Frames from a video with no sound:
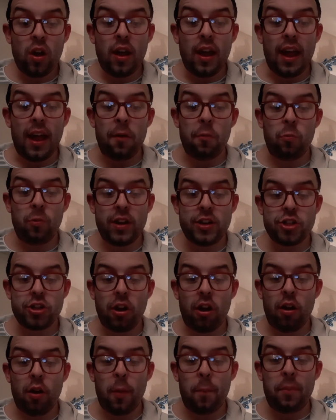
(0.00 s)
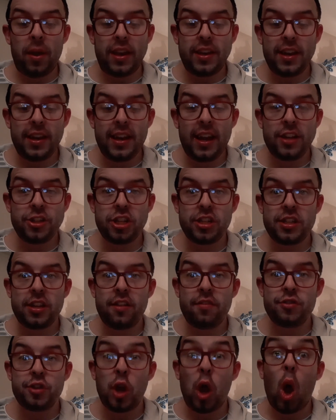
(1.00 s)
and which are opinion
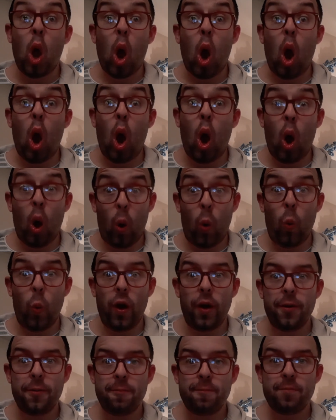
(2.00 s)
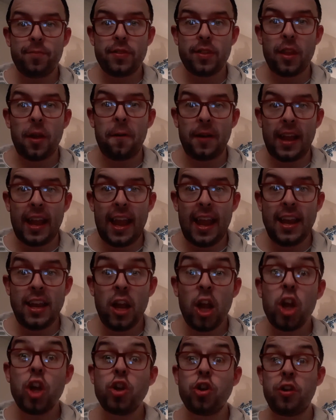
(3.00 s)
adjectives, O.
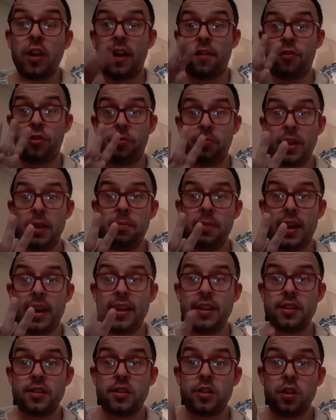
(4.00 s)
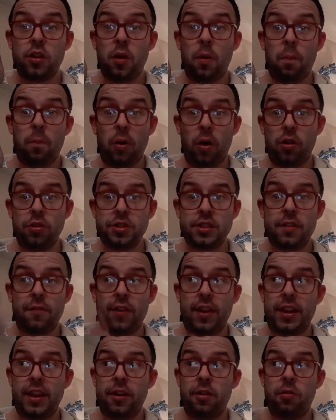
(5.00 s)
Okay, you have 3 minutes, pause the
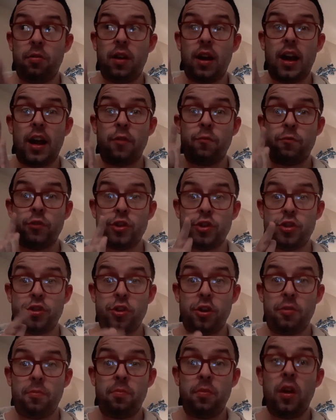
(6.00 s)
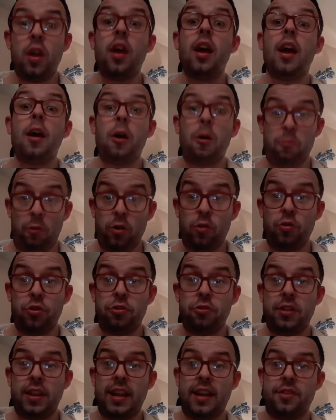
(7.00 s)
video and resume, and we'll go
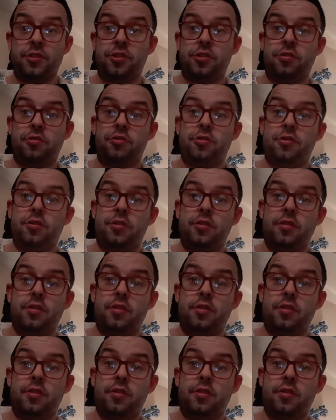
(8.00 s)
through the answers.